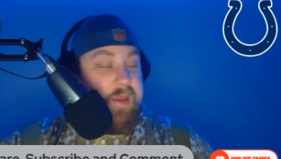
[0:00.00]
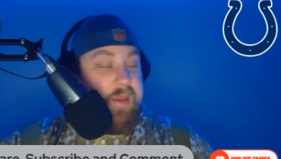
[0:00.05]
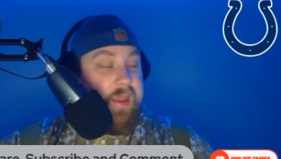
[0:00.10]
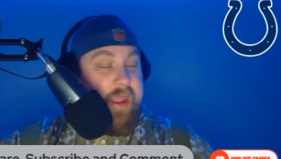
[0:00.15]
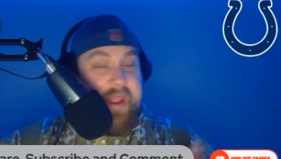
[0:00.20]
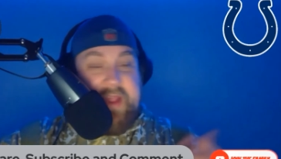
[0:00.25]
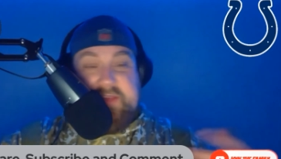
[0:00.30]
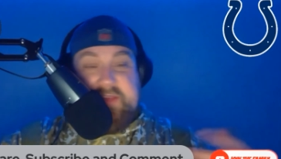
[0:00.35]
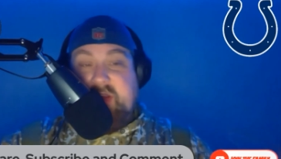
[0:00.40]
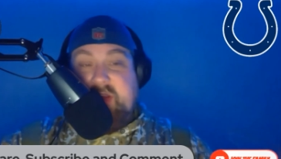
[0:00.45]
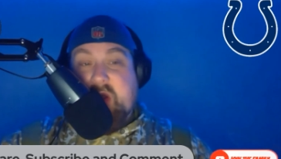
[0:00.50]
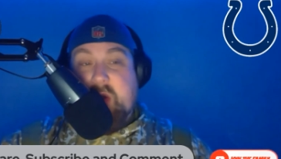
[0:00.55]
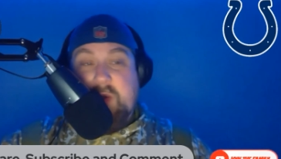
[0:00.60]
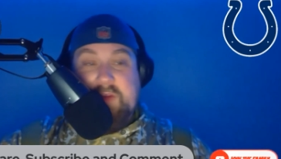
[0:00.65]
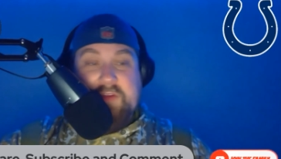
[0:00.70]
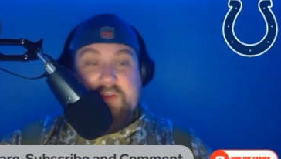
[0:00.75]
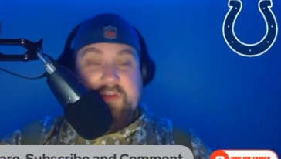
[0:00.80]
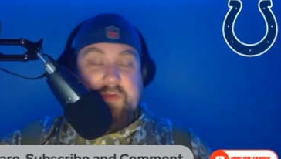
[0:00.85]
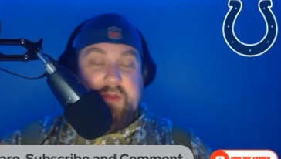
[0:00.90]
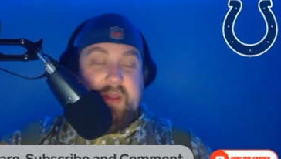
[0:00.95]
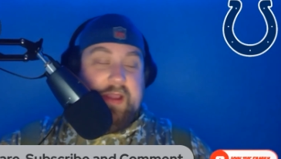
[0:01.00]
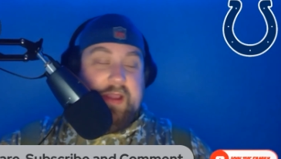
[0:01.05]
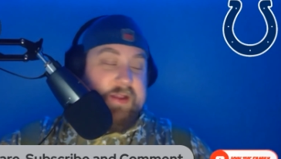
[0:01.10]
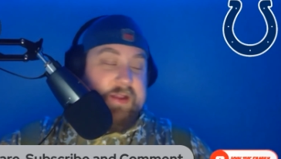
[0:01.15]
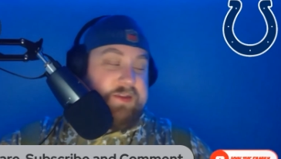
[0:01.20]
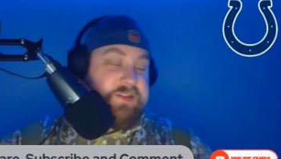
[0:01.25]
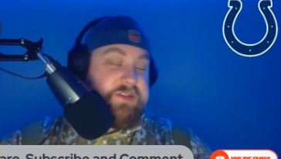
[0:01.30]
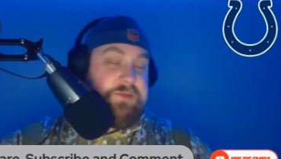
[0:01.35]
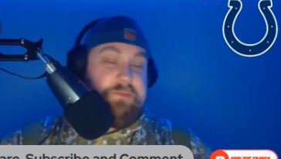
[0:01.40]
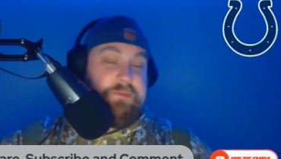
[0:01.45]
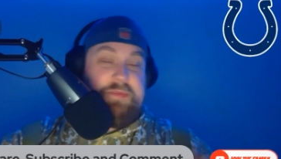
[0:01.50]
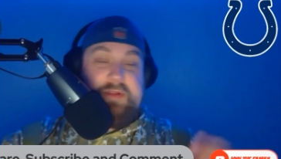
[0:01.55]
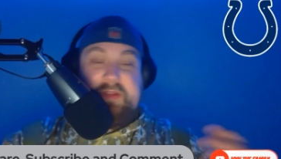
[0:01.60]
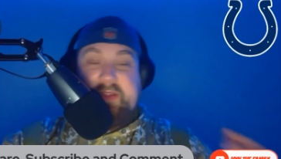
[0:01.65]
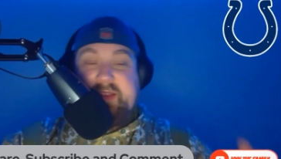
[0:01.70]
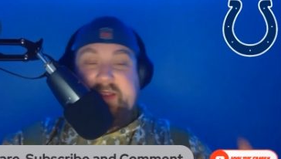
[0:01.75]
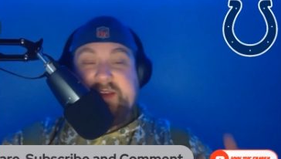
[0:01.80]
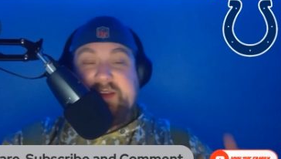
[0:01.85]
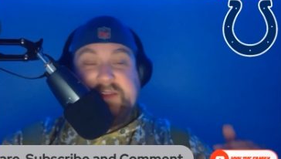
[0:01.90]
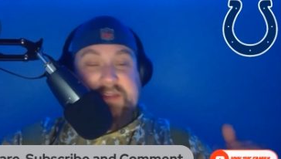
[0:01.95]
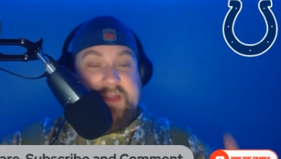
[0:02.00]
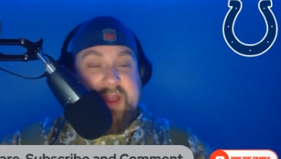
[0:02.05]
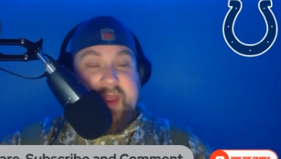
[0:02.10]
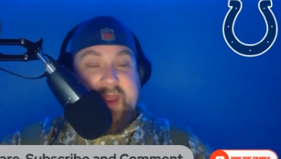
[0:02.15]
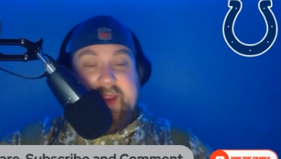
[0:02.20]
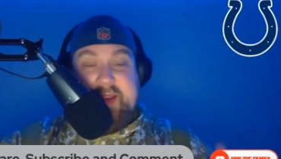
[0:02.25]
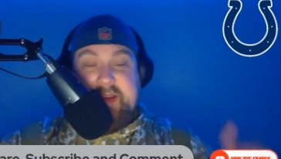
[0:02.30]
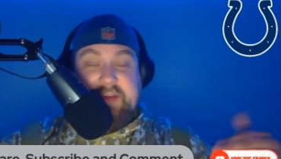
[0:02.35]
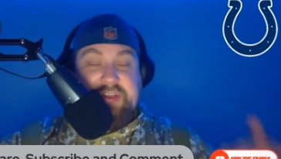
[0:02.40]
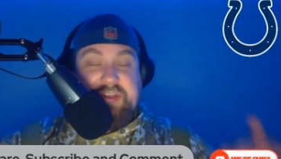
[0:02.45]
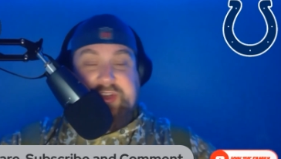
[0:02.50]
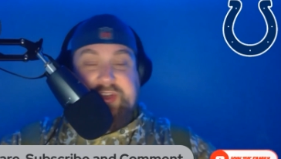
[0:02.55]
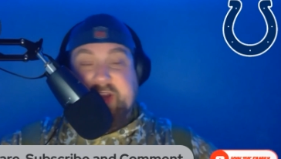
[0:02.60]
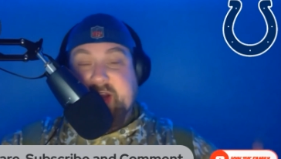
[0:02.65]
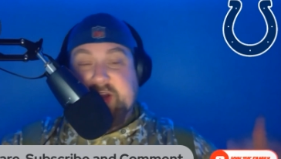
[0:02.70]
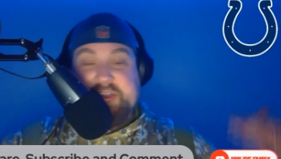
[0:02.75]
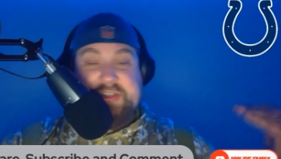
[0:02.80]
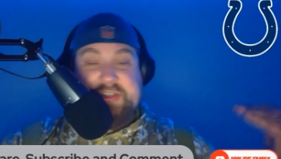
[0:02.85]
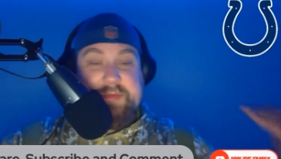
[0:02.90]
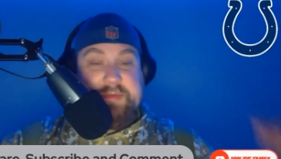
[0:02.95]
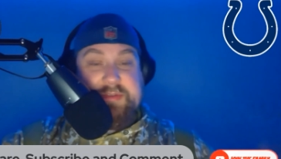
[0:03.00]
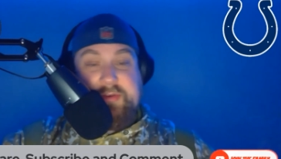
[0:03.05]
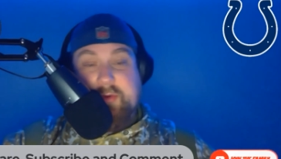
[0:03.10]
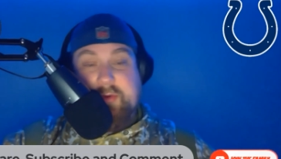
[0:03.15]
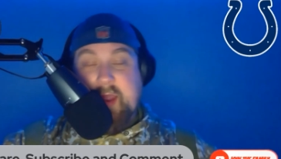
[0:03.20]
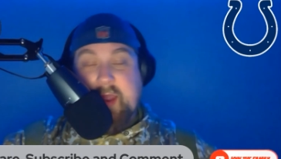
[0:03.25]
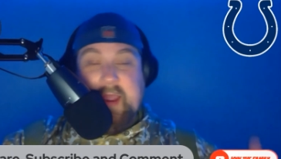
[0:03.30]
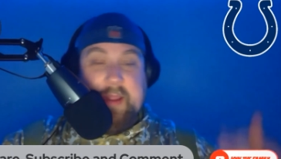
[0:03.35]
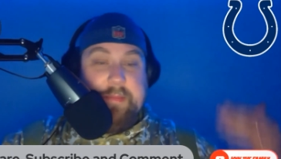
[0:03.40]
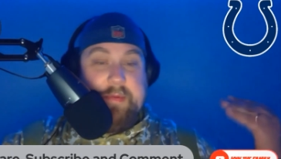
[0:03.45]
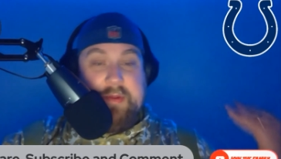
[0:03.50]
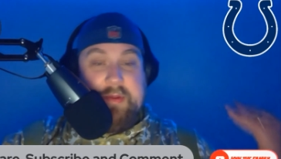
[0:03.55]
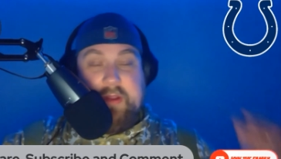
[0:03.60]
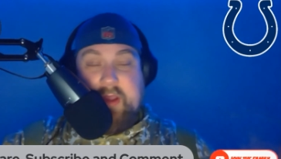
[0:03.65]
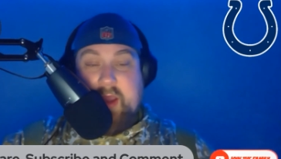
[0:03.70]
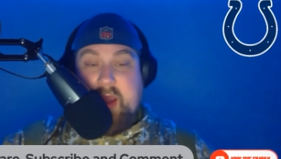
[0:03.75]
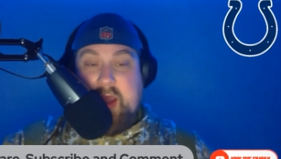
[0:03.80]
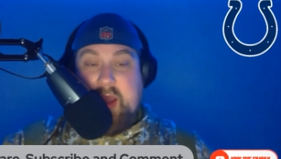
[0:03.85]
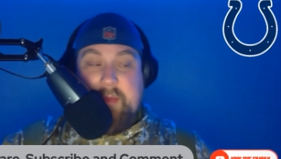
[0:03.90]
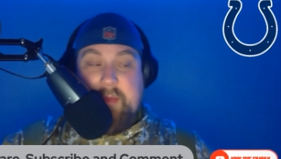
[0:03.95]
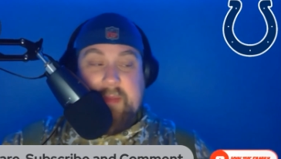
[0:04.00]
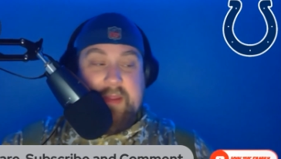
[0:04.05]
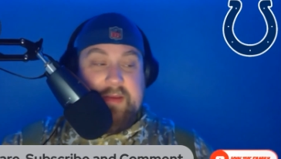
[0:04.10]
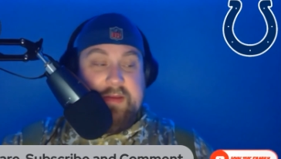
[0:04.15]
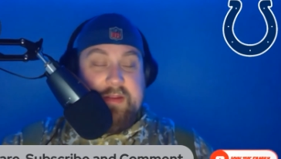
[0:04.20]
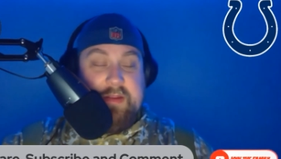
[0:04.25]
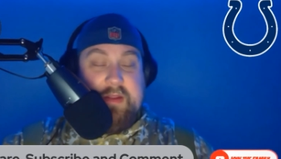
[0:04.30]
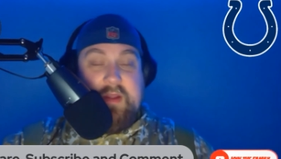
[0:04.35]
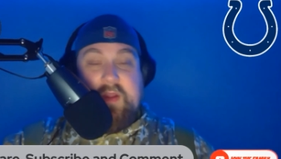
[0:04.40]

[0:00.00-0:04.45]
As always, you guys, please like, share, subscribe, comment.